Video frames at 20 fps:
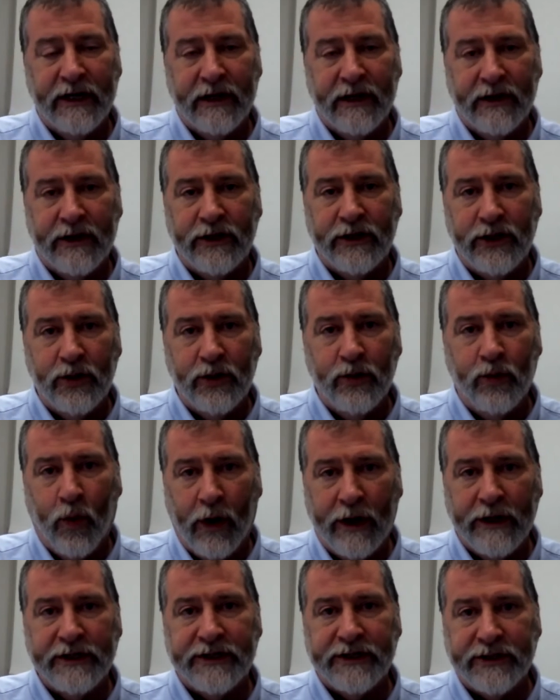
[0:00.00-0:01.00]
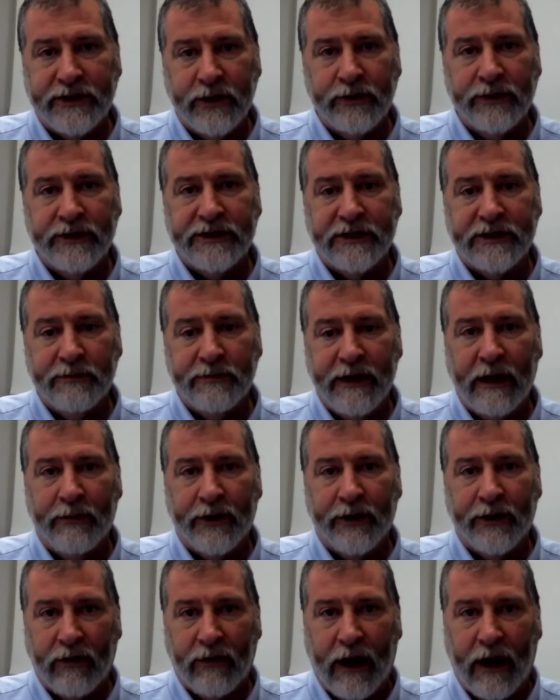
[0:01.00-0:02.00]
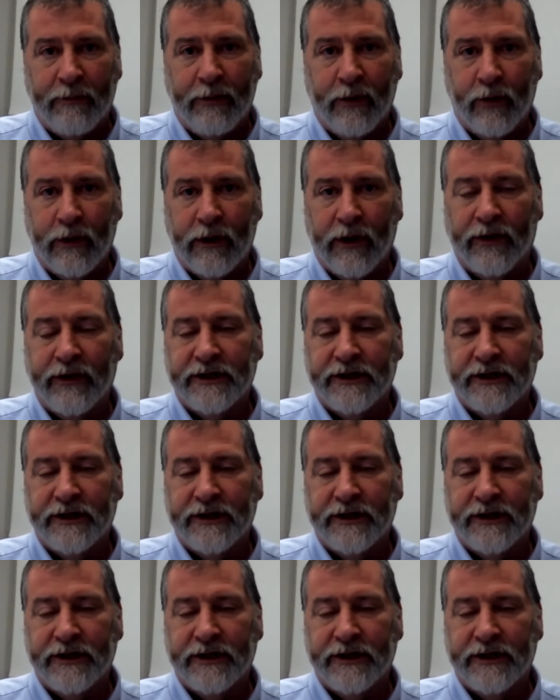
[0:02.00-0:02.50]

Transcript: that you want students to be able to grapple with.